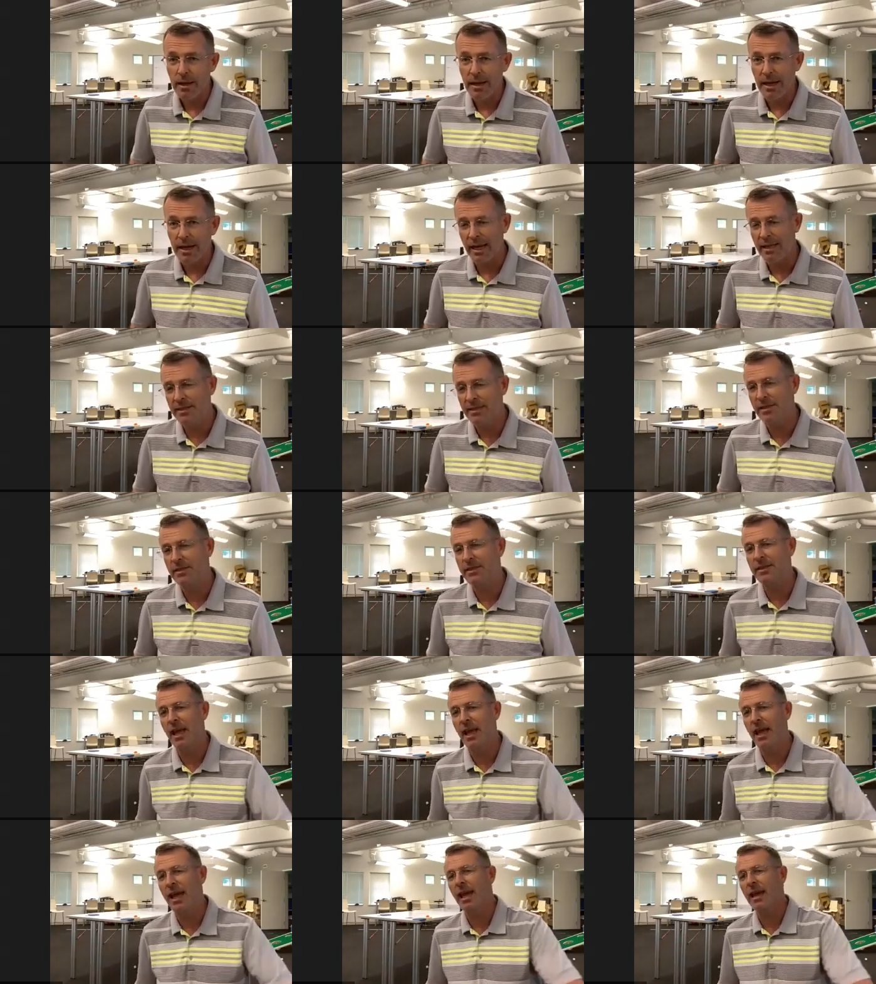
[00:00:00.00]
And
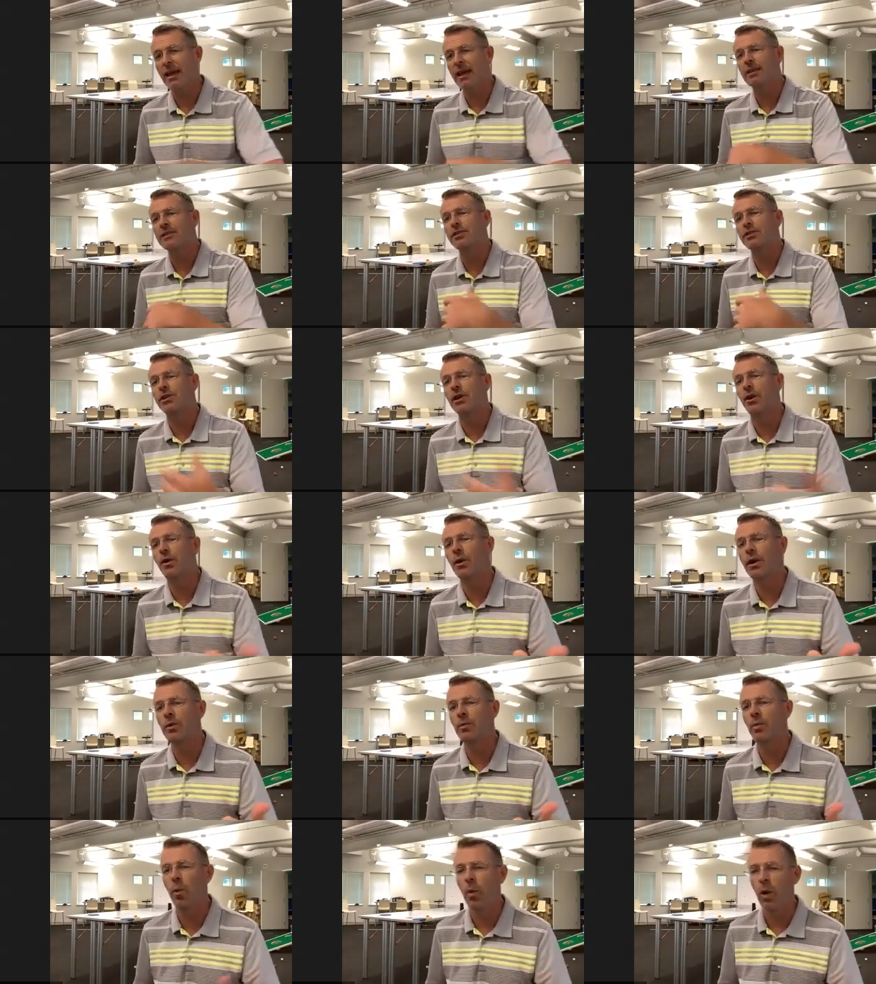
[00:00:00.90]
that's
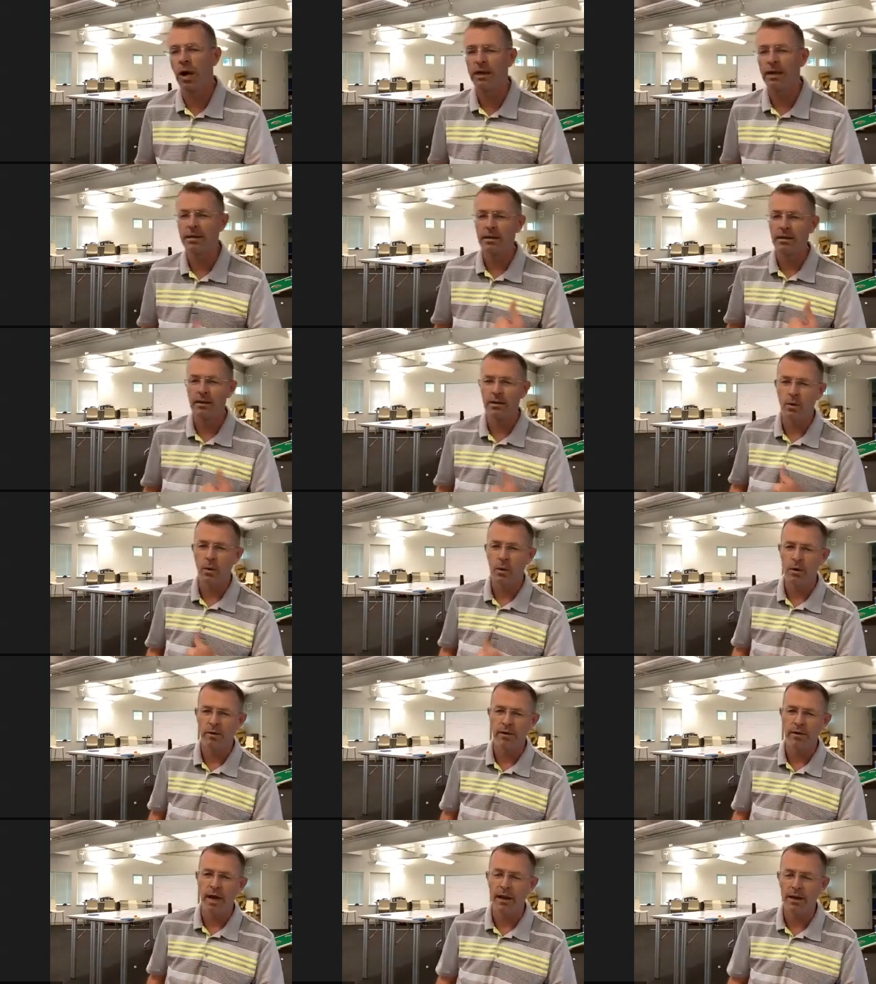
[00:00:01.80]
showing what
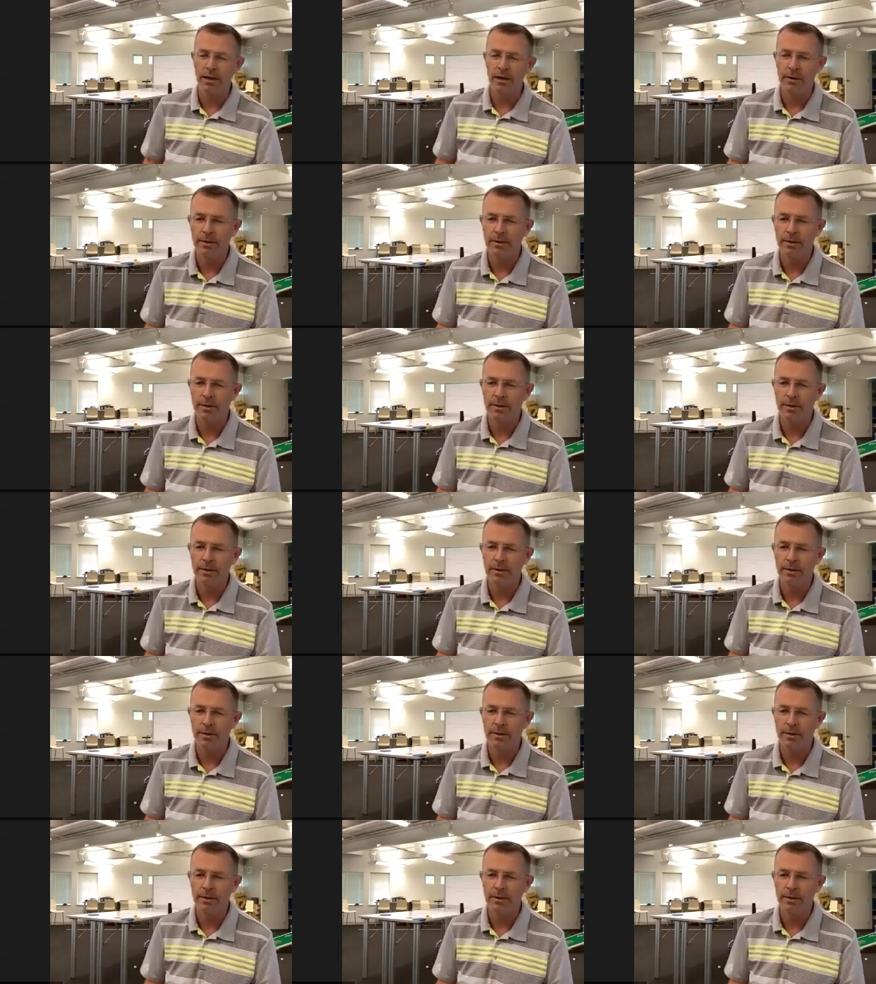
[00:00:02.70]
core value.